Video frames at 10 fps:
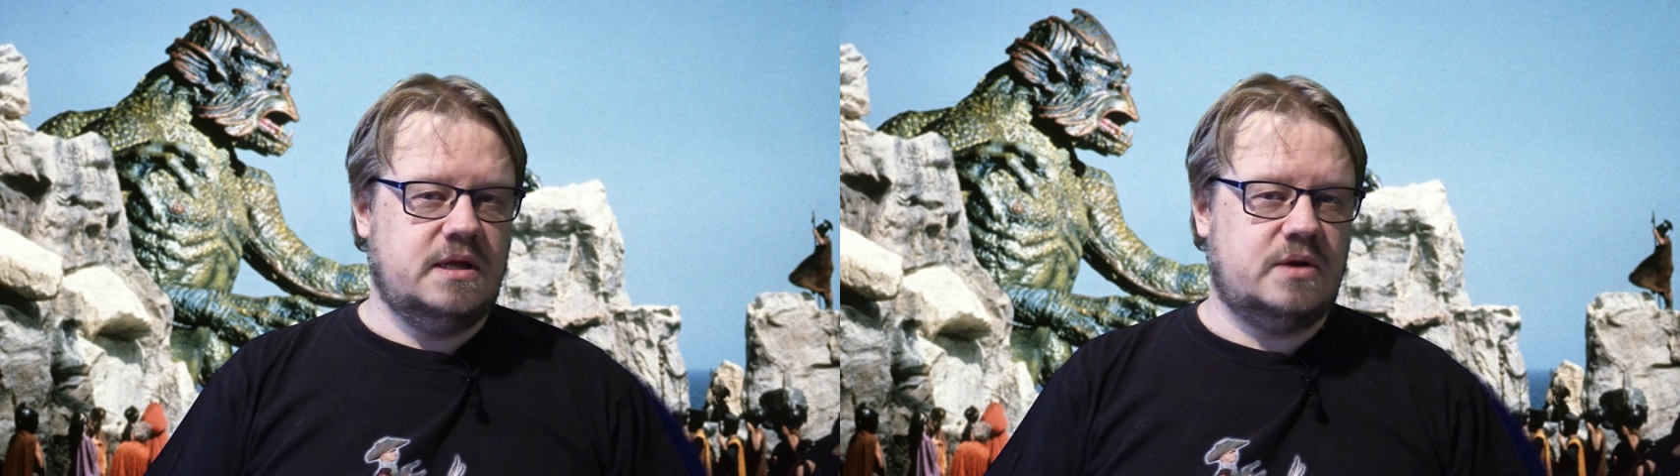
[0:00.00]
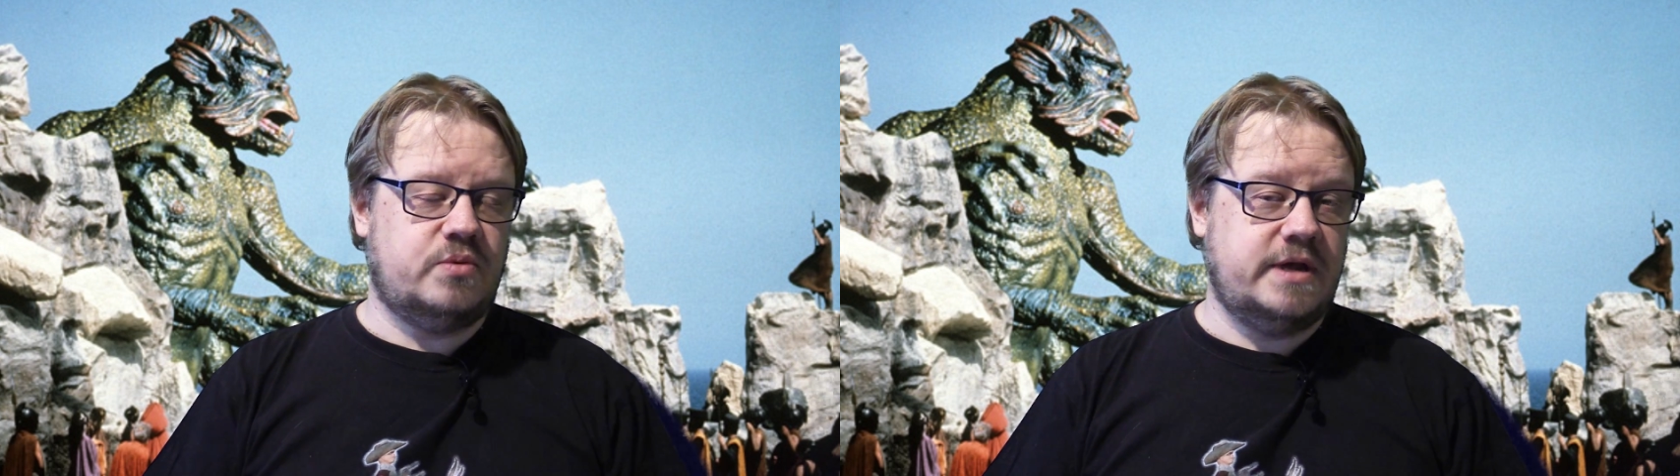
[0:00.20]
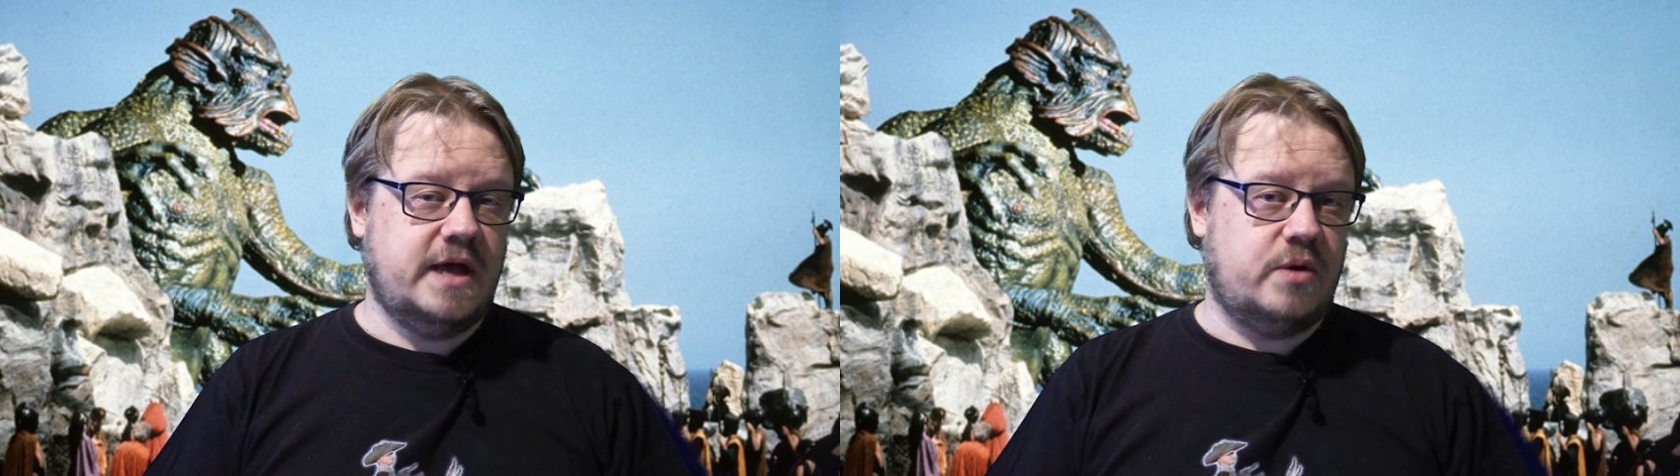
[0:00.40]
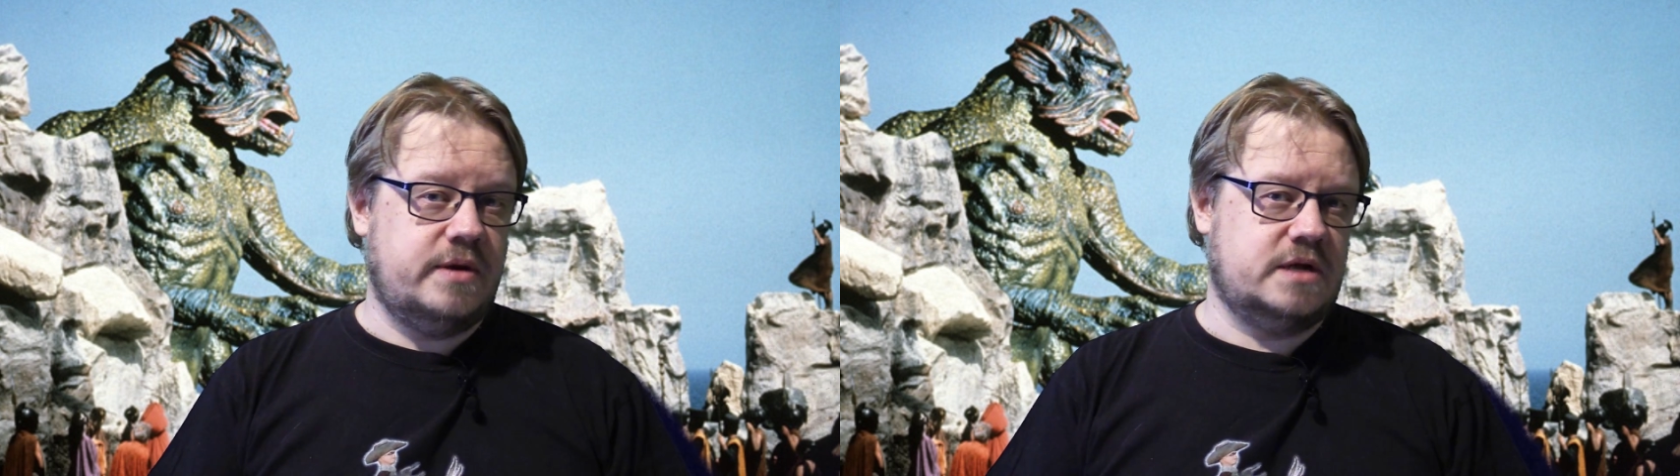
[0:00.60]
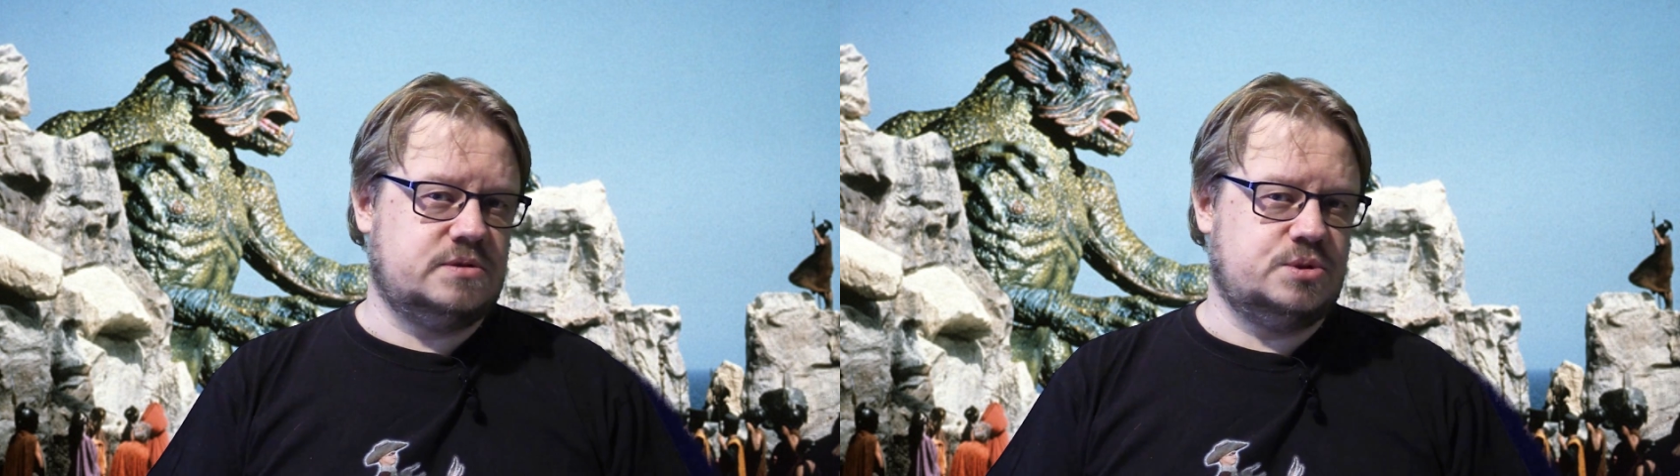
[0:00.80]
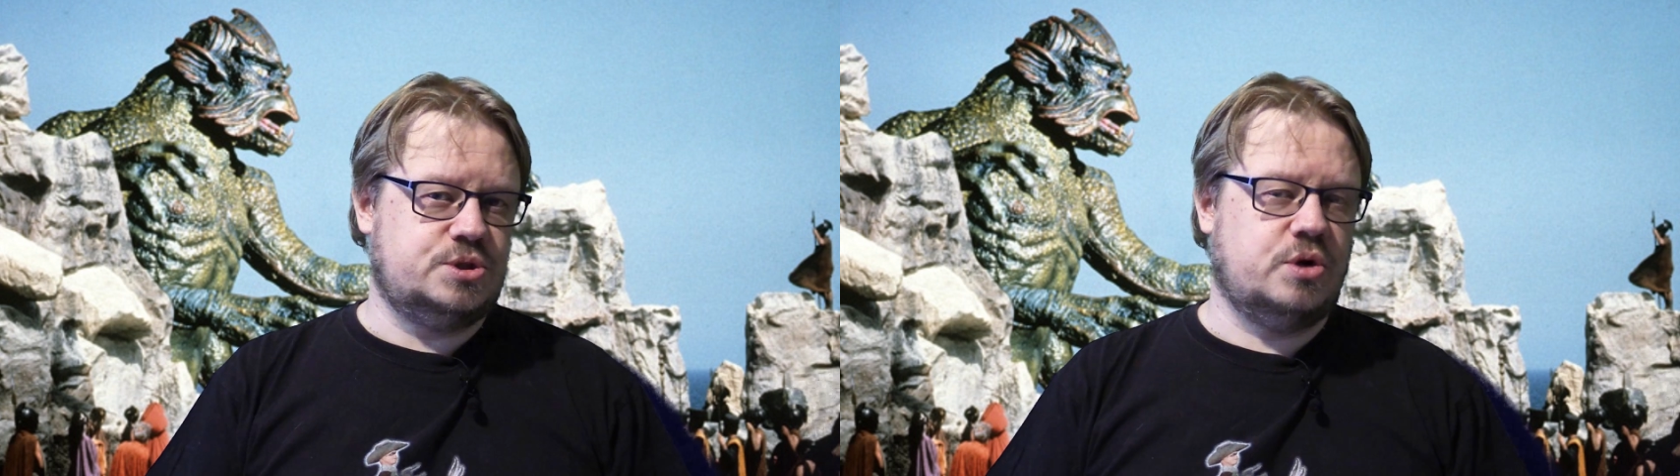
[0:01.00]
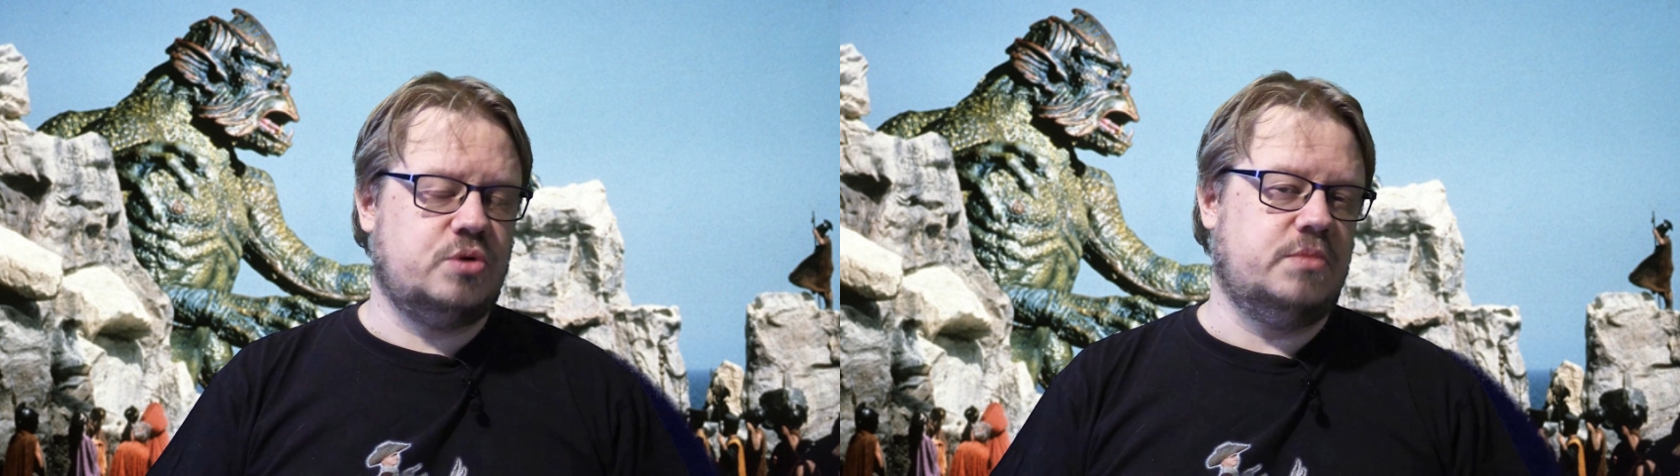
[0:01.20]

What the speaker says: and Ray Harryhausen showed